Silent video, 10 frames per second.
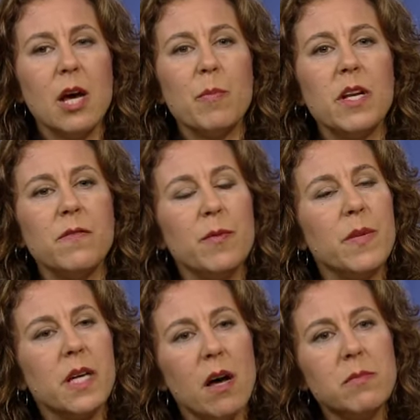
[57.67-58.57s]
But if it
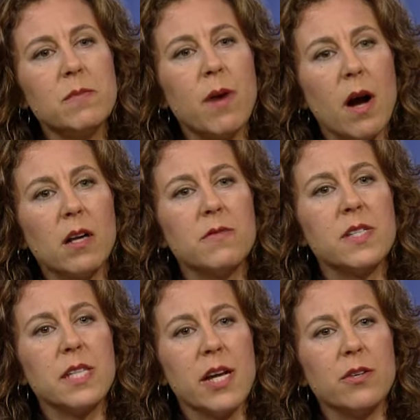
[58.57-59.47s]
becomes part of
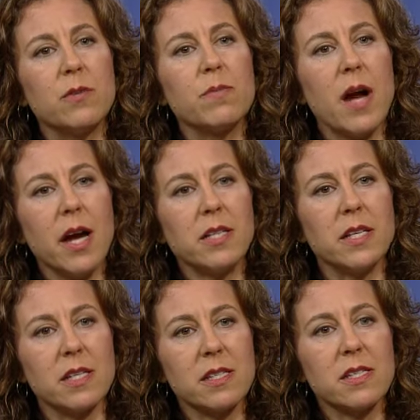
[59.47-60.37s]
standard
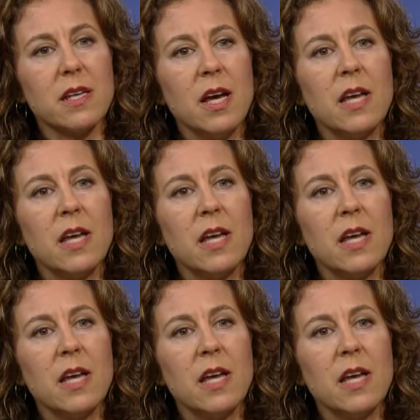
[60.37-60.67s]
practice